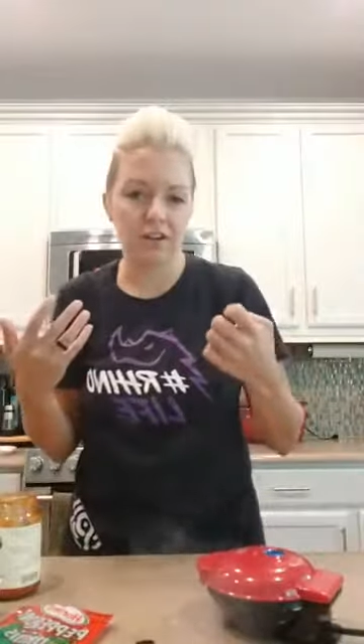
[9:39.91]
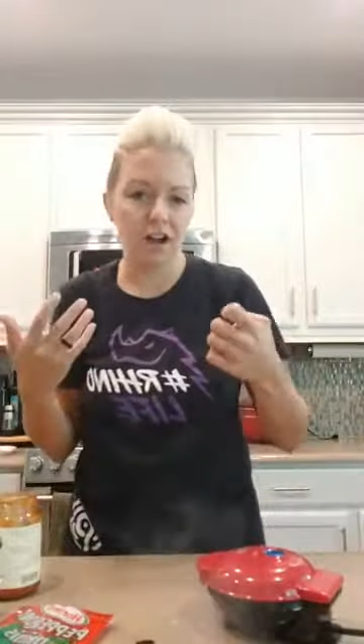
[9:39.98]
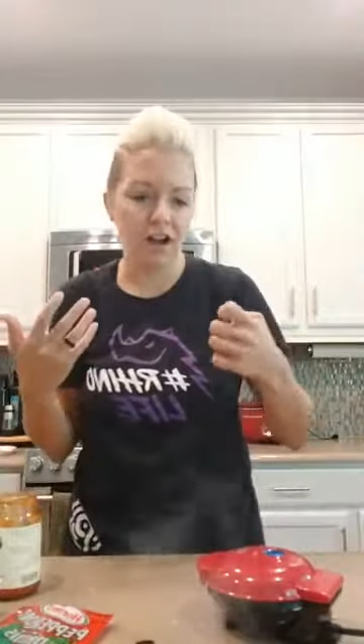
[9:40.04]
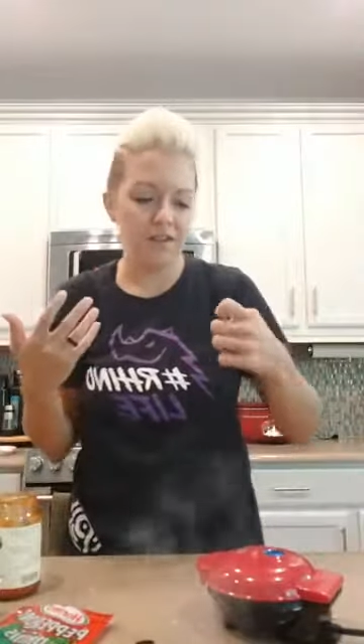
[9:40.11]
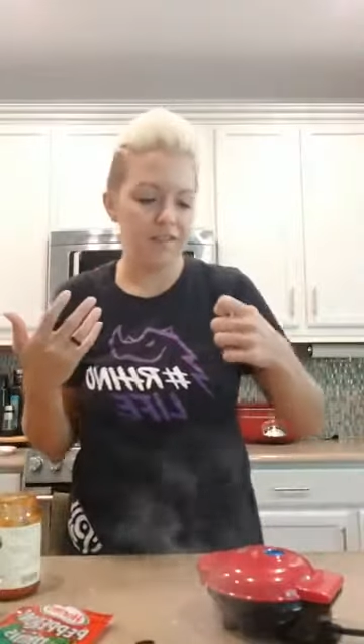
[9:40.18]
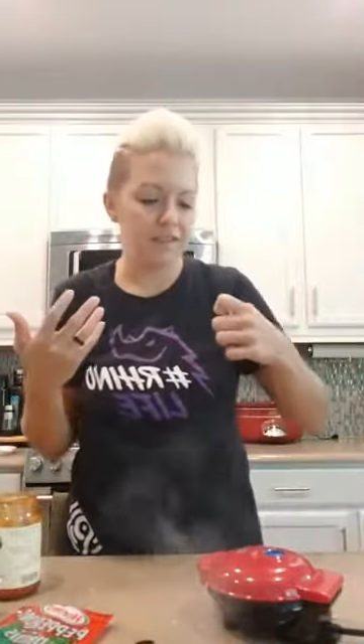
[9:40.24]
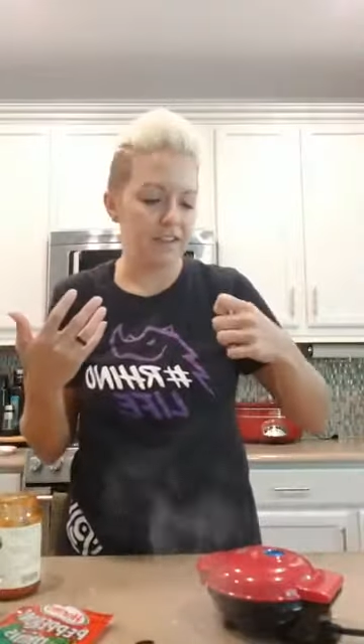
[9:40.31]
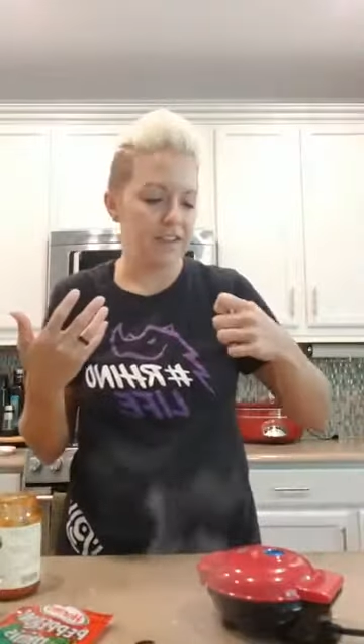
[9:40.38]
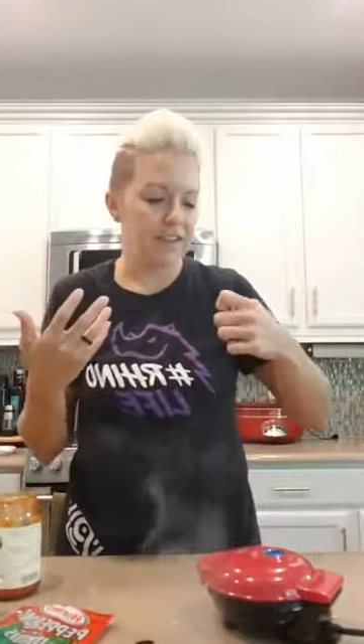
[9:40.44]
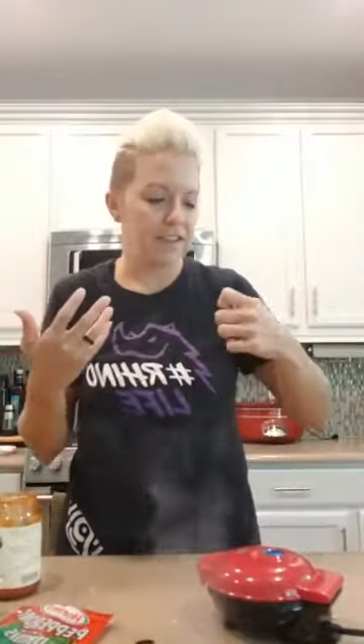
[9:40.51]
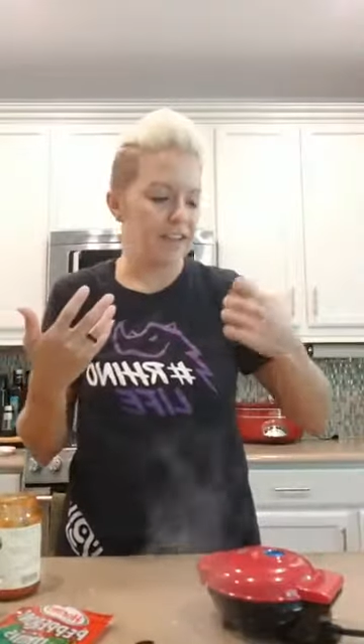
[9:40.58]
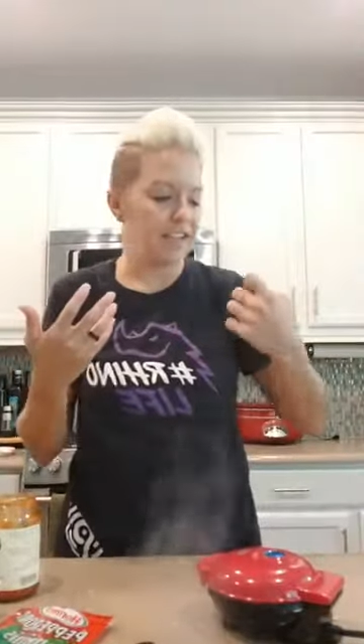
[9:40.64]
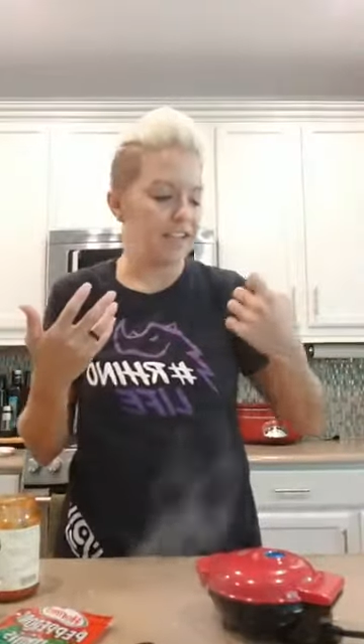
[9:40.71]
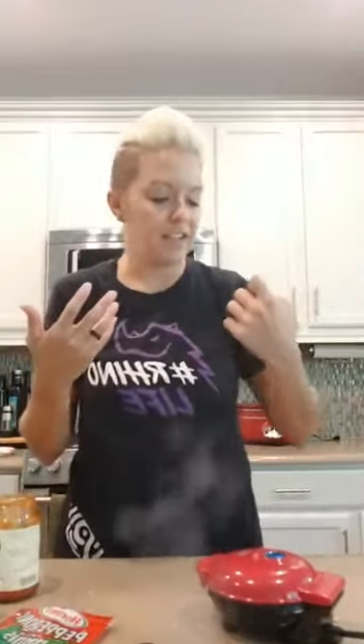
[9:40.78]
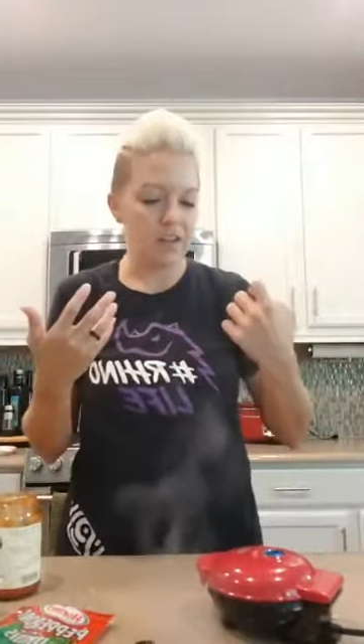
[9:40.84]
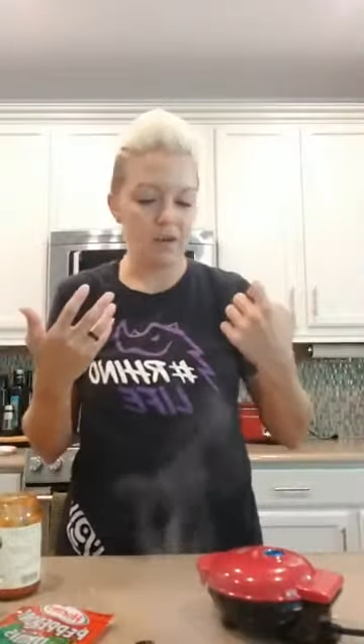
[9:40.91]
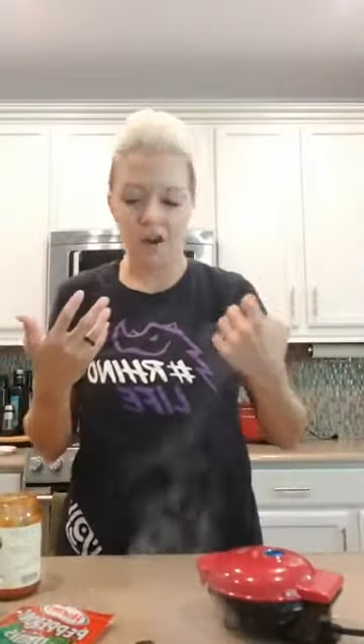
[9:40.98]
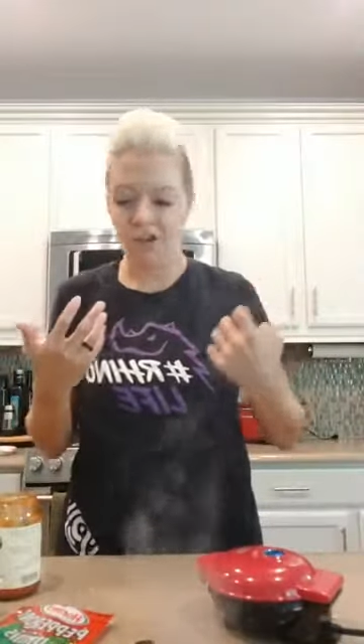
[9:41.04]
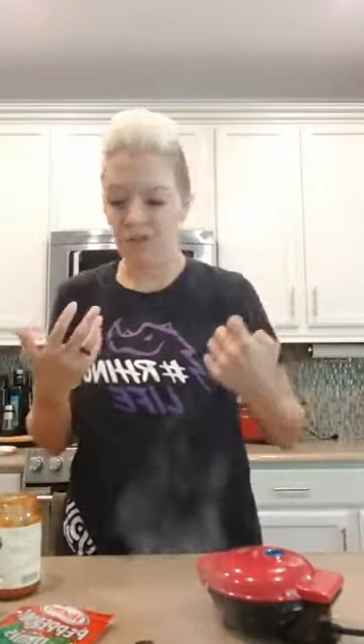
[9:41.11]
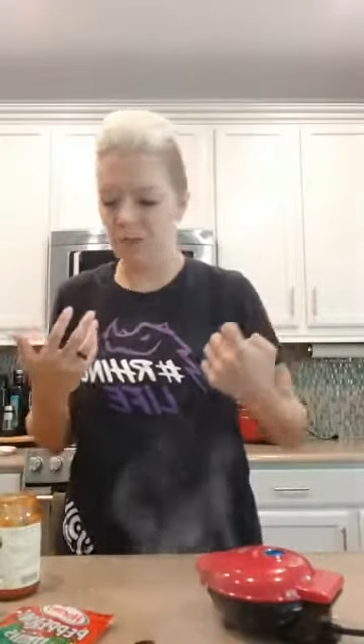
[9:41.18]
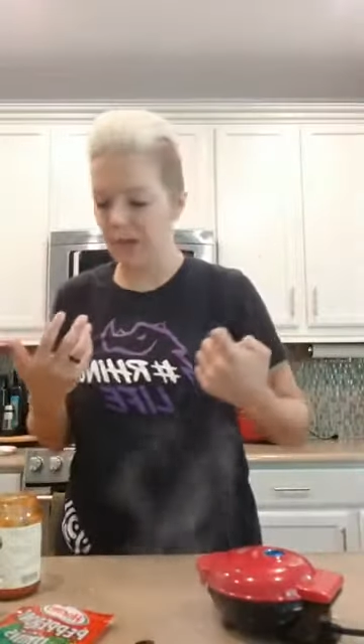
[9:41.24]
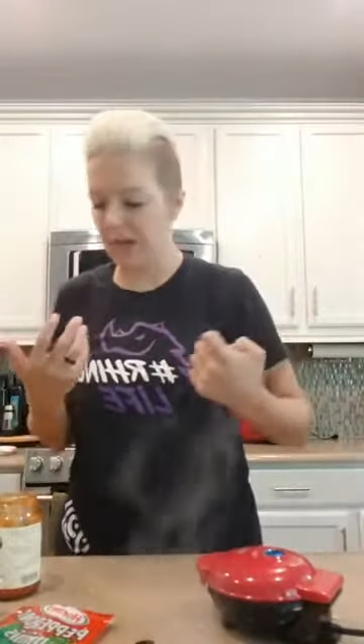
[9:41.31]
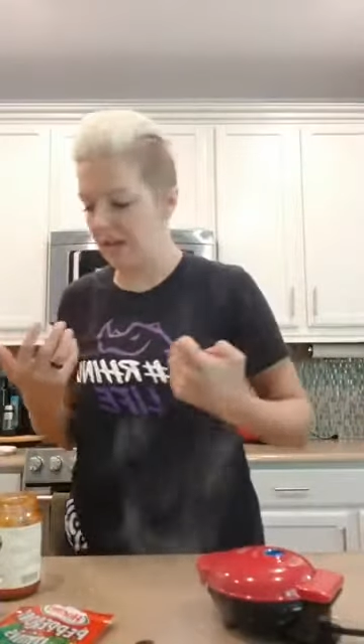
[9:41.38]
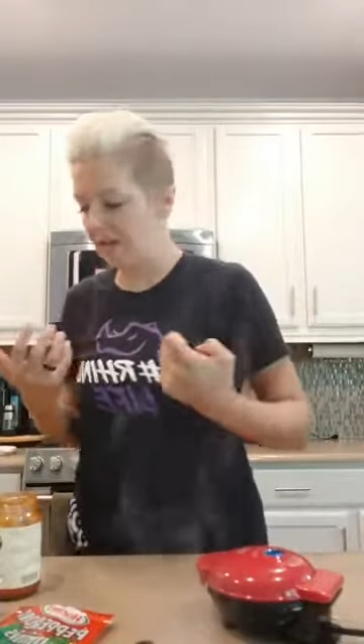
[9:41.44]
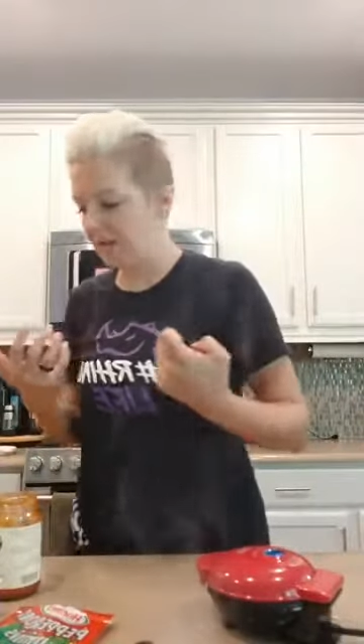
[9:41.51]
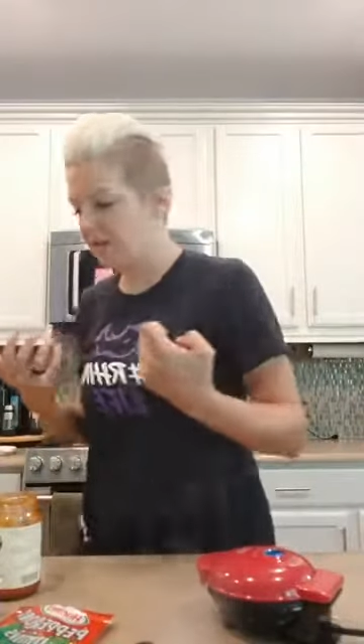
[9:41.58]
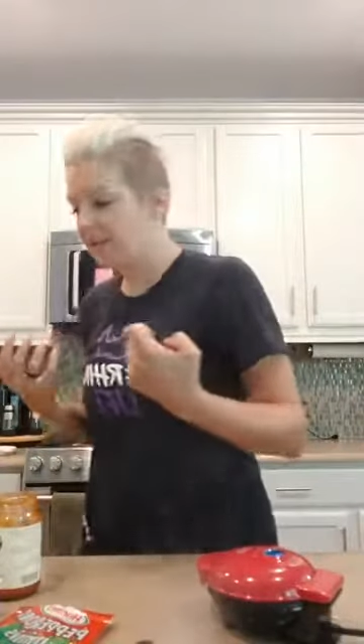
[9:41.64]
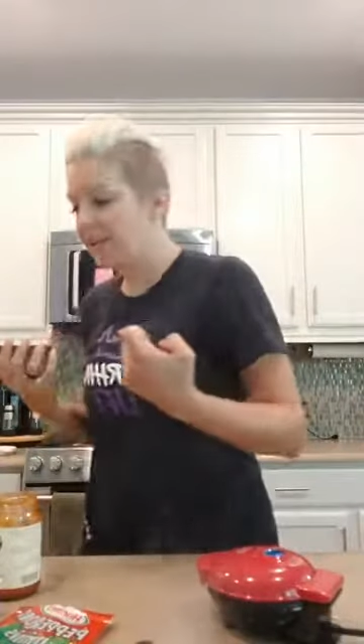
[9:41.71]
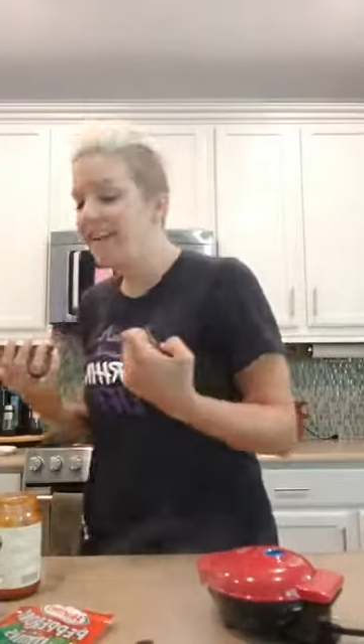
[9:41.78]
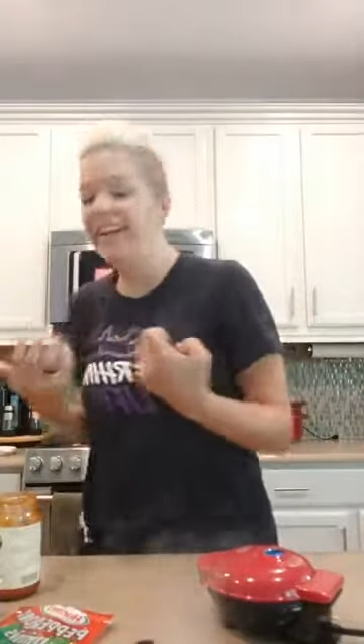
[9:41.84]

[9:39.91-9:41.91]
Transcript: off until I wash my hands.